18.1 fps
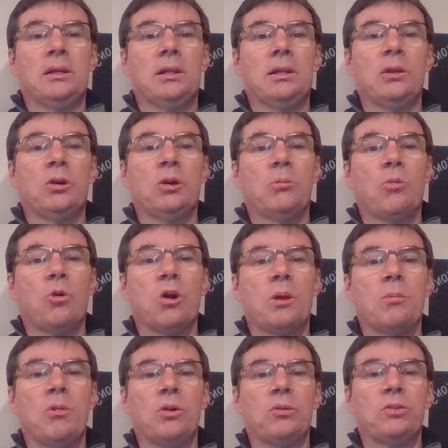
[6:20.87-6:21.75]
Learn more
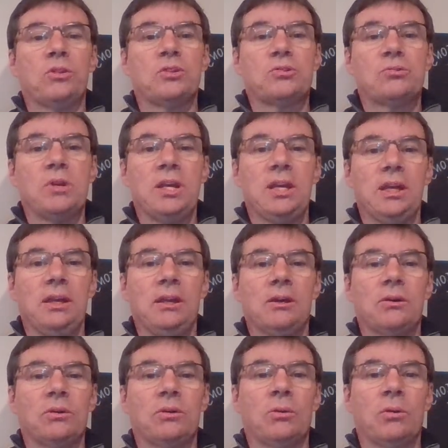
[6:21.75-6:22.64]
about the
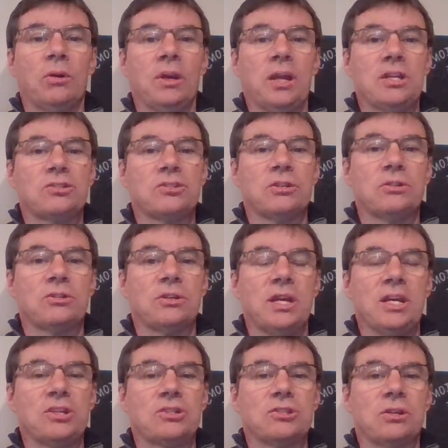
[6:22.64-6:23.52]
treaty or nation to
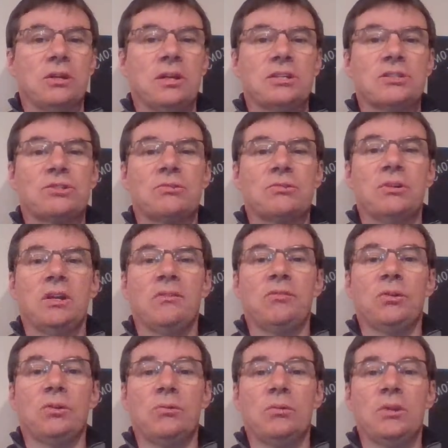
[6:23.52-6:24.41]
nation history
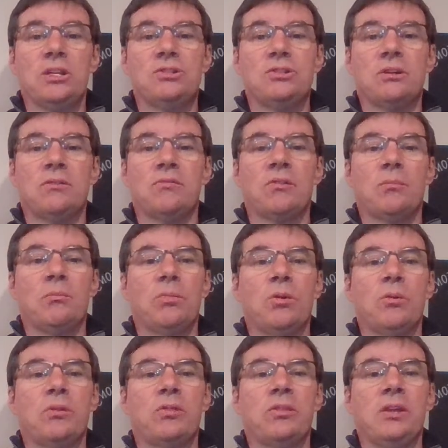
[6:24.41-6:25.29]
of your region from
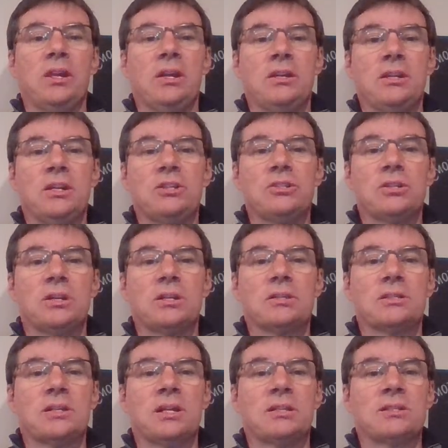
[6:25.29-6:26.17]
both the
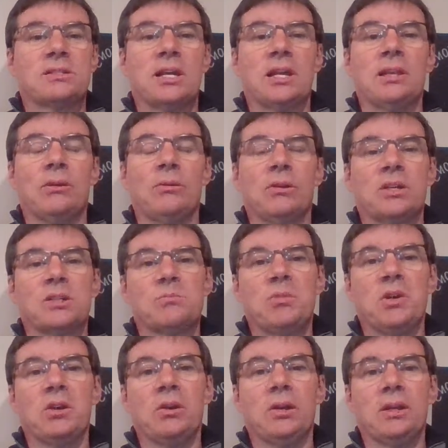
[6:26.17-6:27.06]
indigenous and settler
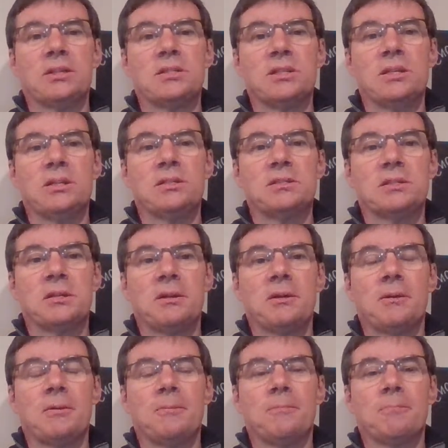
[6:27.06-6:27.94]
experiences.
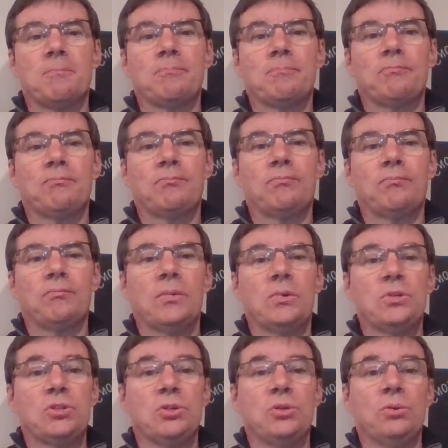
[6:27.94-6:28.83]

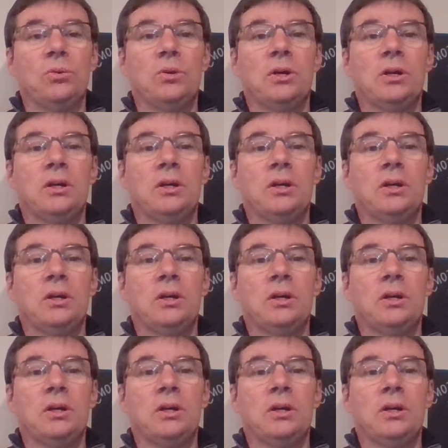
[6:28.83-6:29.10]
2.